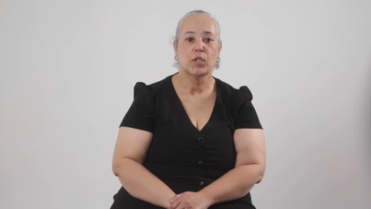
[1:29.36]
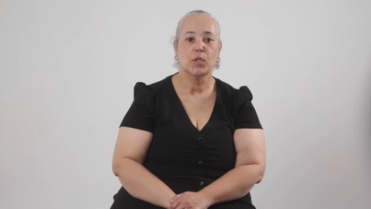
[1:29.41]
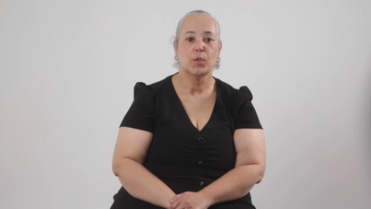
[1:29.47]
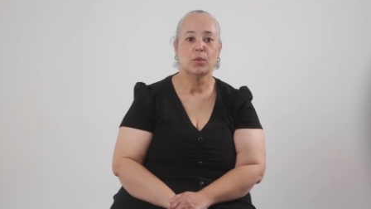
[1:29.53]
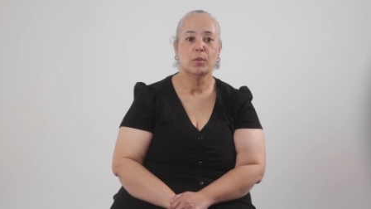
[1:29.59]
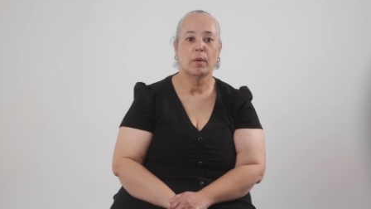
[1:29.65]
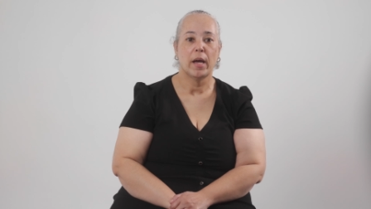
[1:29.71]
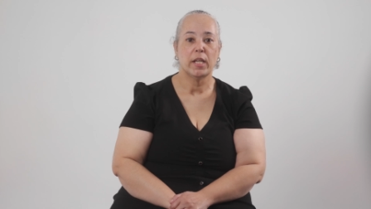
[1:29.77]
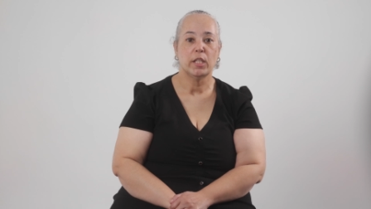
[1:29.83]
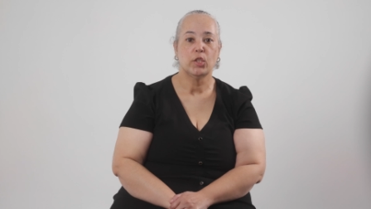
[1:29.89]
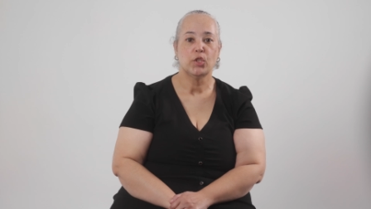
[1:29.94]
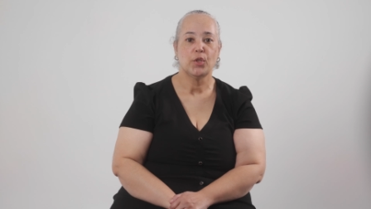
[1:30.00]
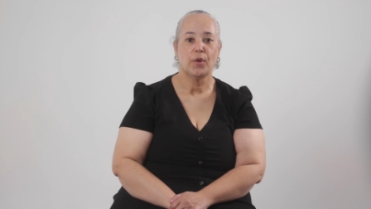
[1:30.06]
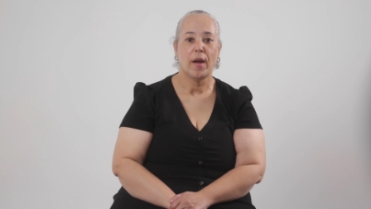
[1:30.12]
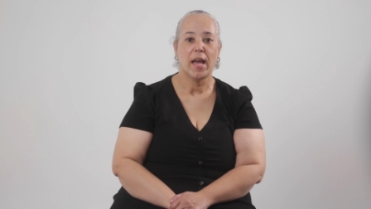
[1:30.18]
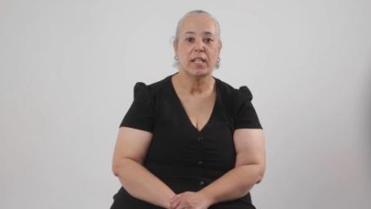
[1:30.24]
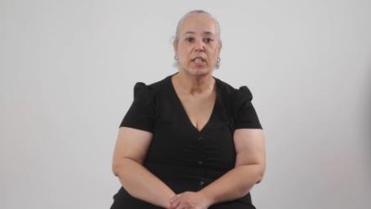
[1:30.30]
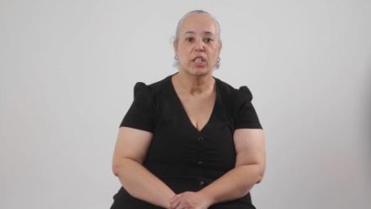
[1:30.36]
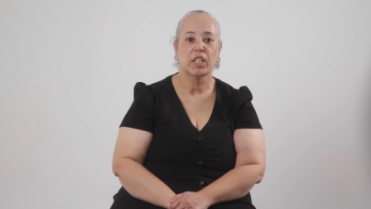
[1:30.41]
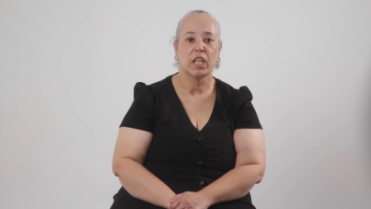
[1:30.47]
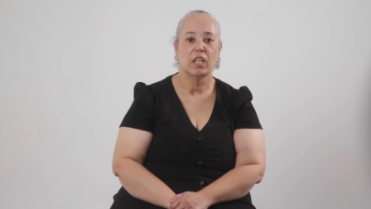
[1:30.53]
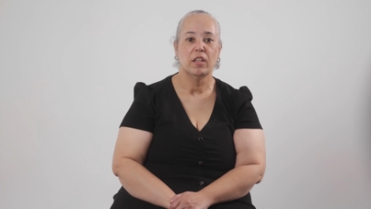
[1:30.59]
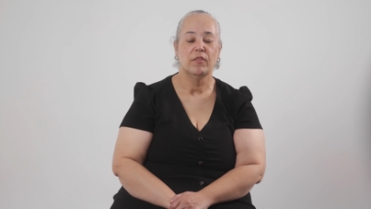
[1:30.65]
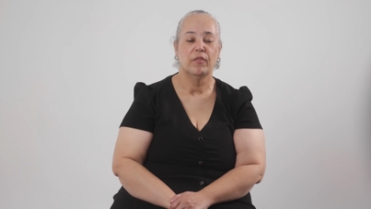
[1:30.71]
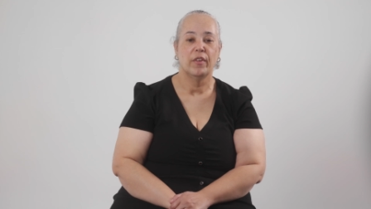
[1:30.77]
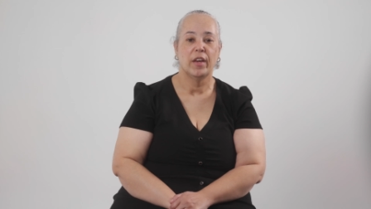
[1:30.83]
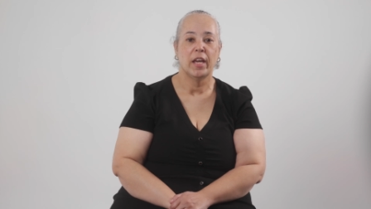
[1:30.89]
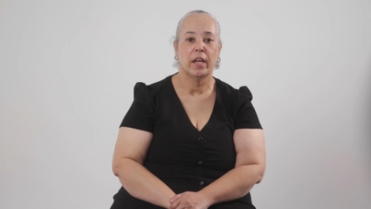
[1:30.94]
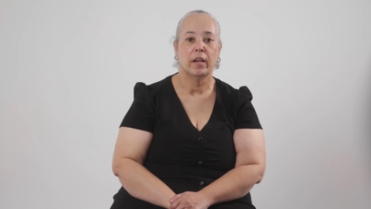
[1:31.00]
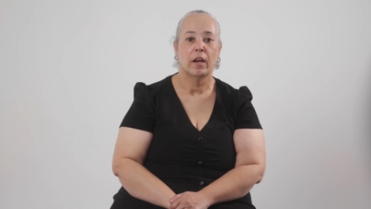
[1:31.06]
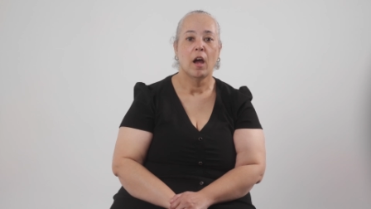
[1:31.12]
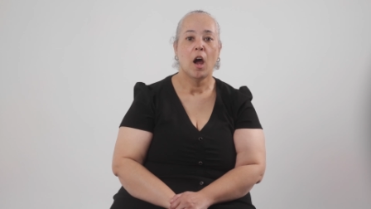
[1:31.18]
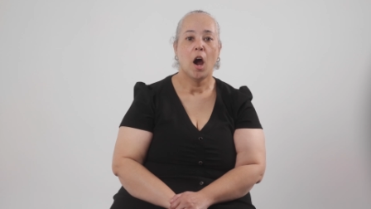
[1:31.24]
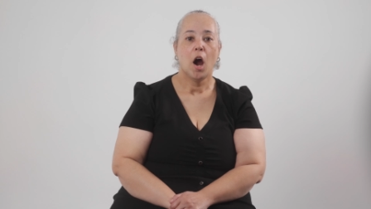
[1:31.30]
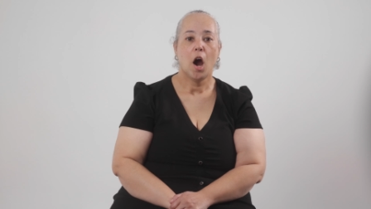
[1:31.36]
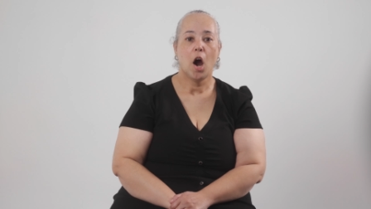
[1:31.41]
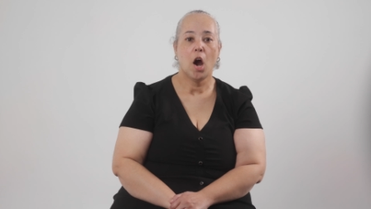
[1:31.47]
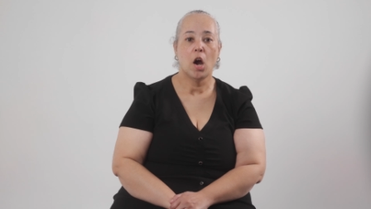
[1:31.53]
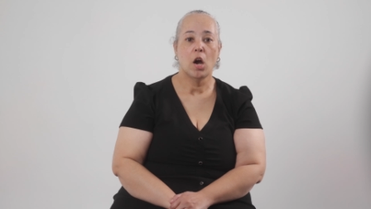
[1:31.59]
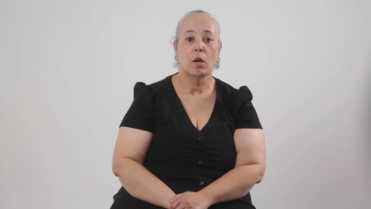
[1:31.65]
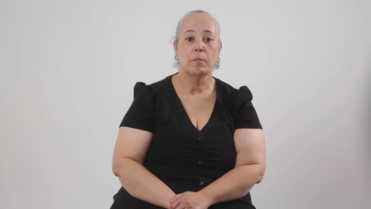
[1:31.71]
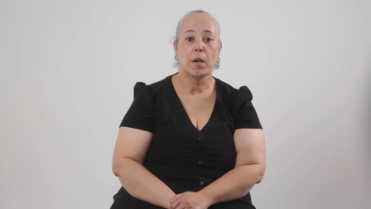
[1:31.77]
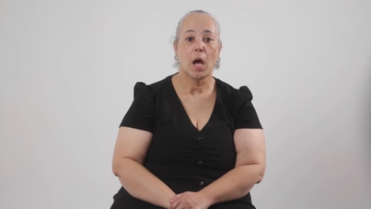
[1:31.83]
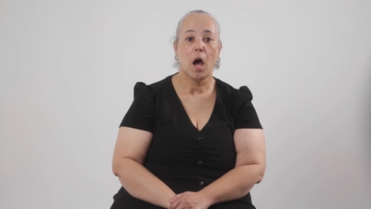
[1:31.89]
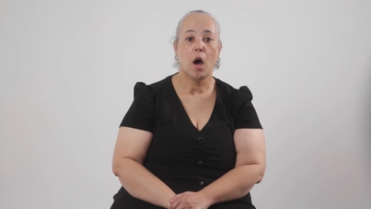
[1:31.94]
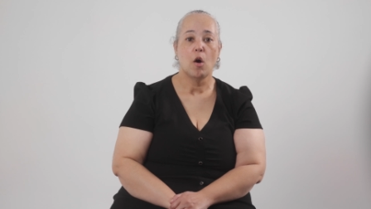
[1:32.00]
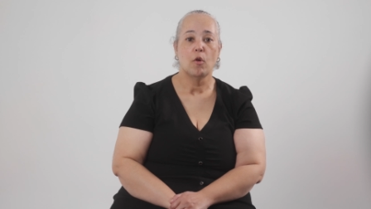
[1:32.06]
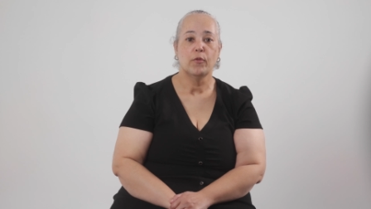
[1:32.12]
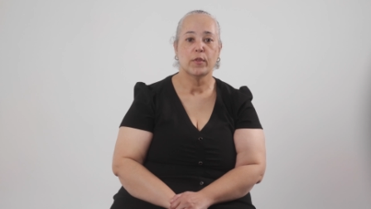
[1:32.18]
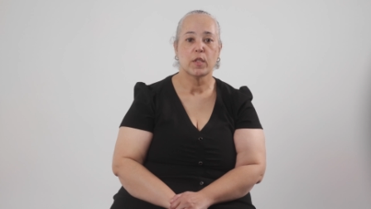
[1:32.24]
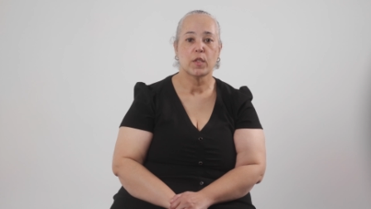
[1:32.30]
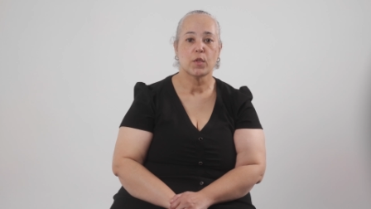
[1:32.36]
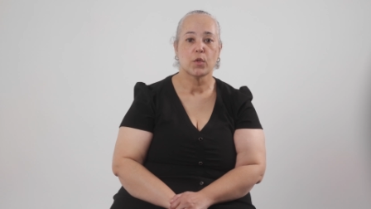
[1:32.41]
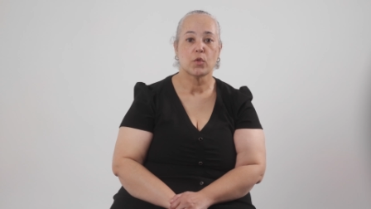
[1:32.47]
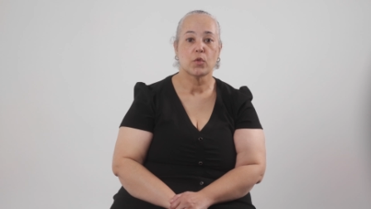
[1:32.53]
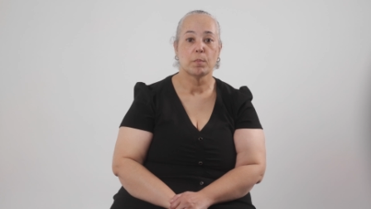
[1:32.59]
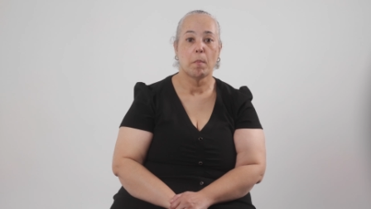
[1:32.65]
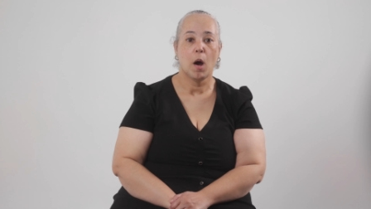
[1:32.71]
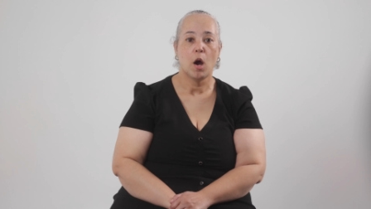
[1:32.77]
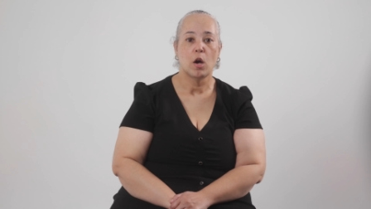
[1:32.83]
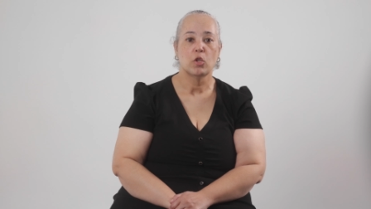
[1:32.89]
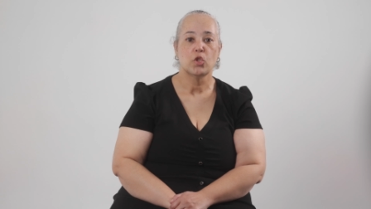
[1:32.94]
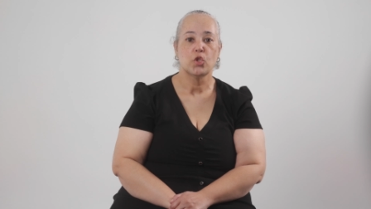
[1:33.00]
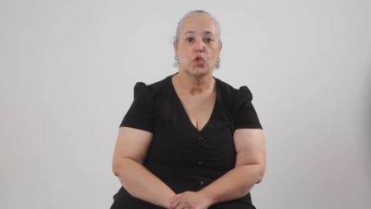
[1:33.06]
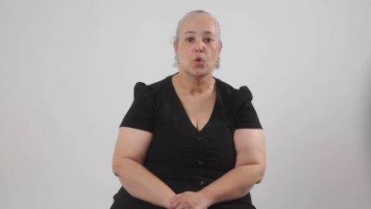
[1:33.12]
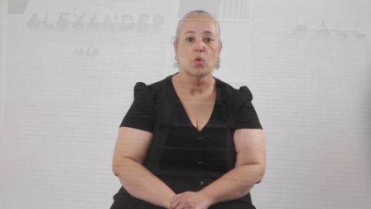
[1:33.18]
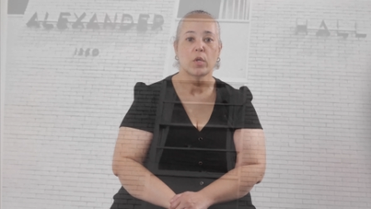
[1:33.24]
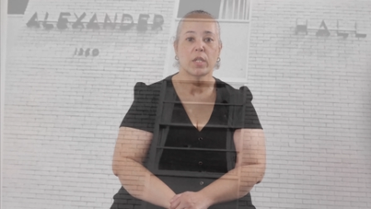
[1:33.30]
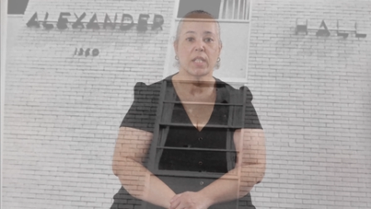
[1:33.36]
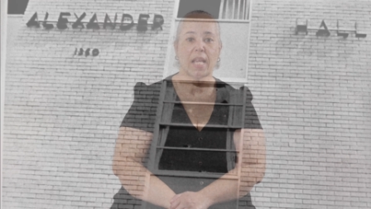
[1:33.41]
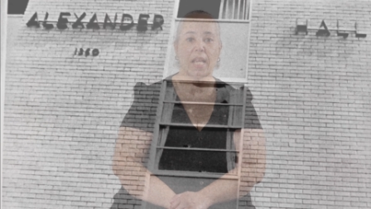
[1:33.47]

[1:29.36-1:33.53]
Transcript: to a tragic event. Armed officers marched towards